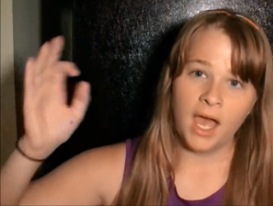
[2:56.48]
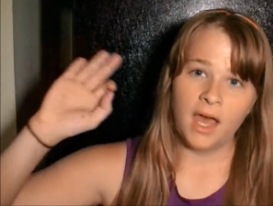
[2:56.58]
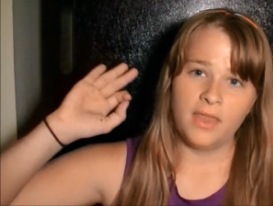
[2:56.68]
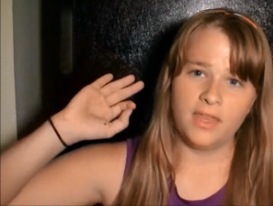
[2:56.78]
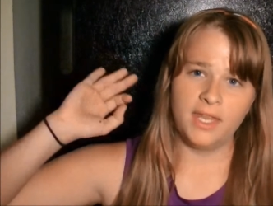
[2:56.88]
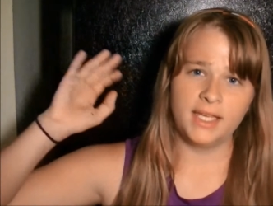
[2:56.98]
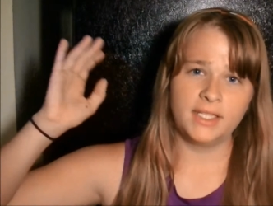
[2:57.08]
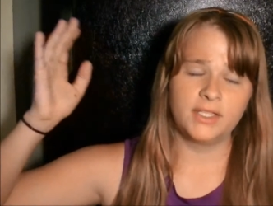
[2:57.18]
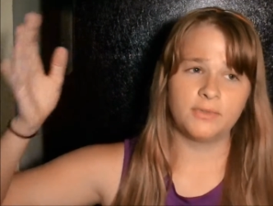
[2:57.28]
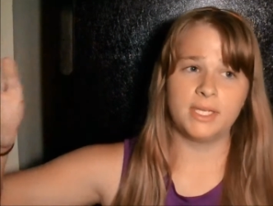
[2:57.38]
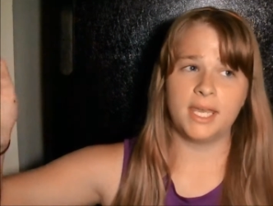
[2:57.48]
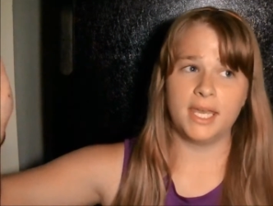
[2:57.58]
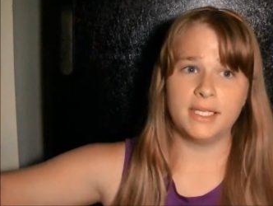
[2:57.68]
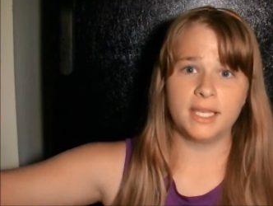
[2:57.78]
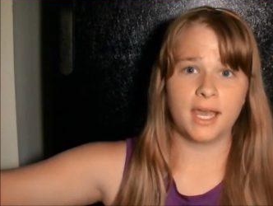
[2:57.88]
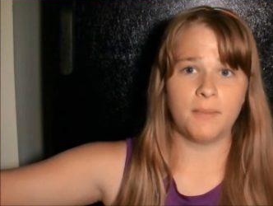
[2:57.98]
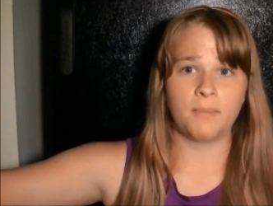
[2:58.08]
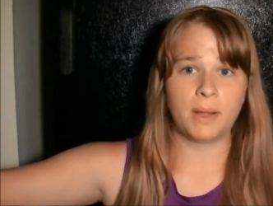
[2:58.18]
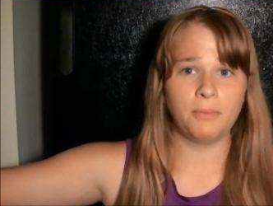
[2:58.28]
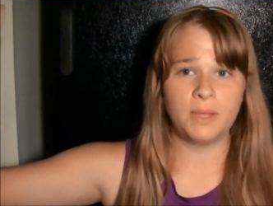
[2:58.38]
The next 3 days, I
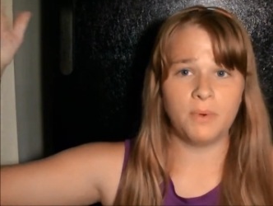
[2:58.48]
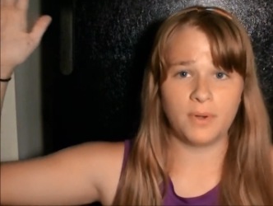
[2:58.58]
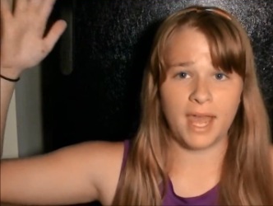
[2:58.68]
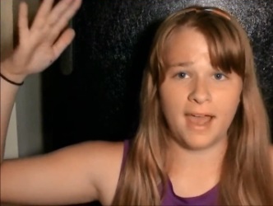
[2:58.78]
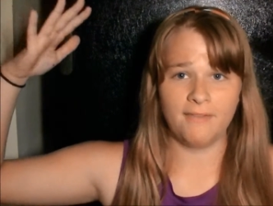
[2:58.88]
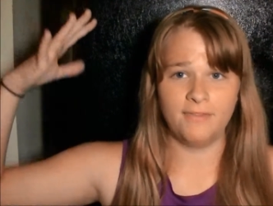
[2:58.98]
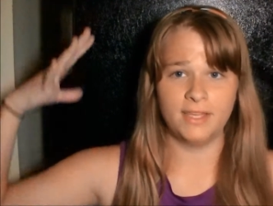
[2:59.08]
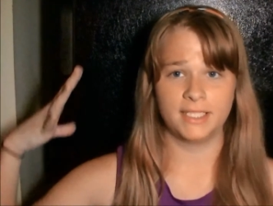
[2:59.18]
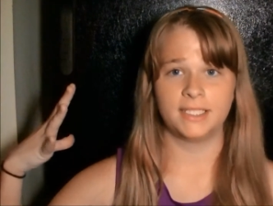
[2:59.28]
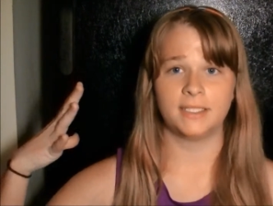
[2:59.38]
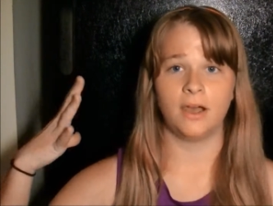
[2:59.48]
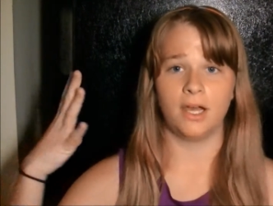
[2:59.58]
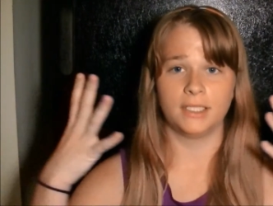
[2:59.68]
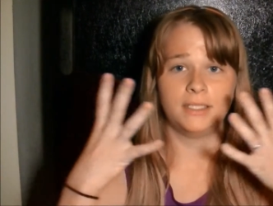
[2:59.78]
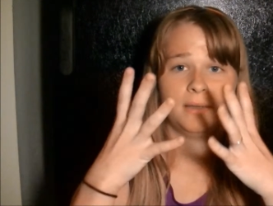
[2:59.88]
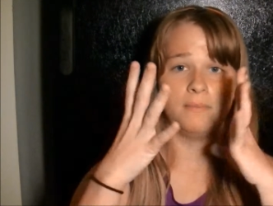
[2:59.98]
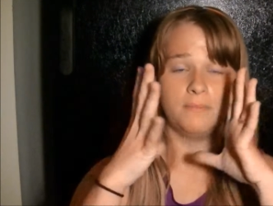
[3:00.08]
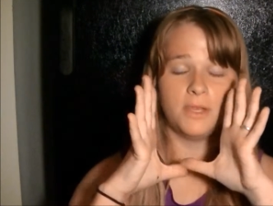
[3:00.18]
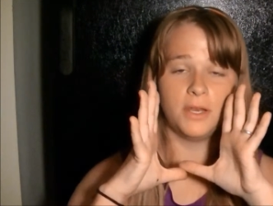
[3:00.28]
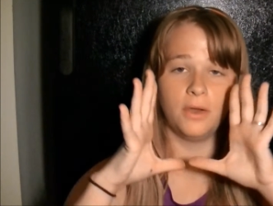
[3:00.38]
probably won't have this
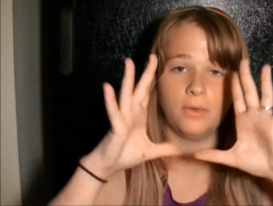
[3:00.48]
awesome, you know,